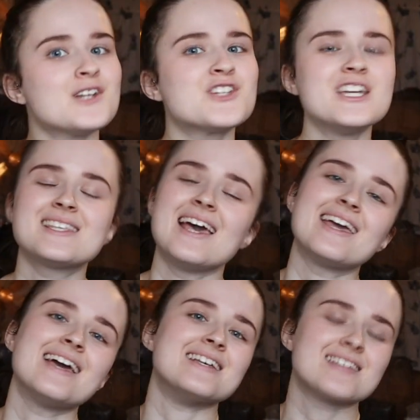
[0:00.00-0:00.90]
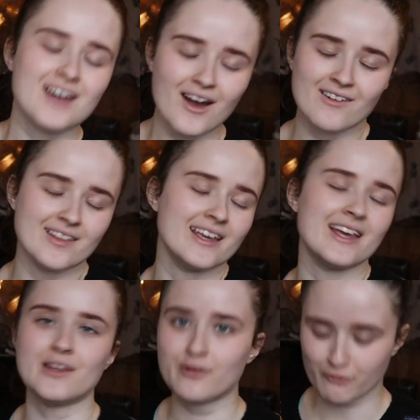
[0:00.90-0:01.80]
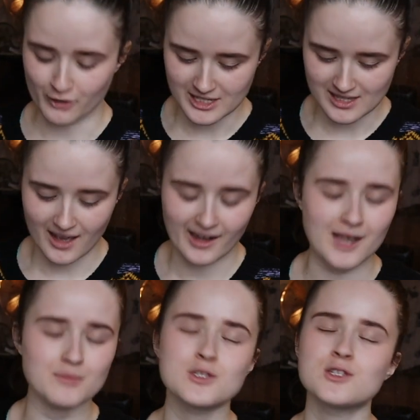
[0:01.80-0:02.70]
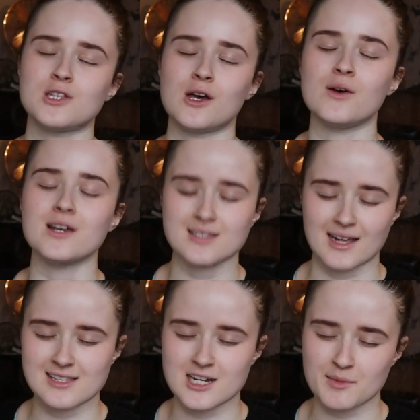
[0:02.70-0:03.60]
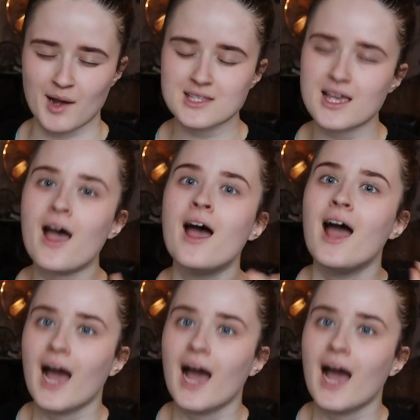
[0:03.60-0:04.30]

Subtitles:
Cheesecake is currently in the freezer and I'm so excited about it.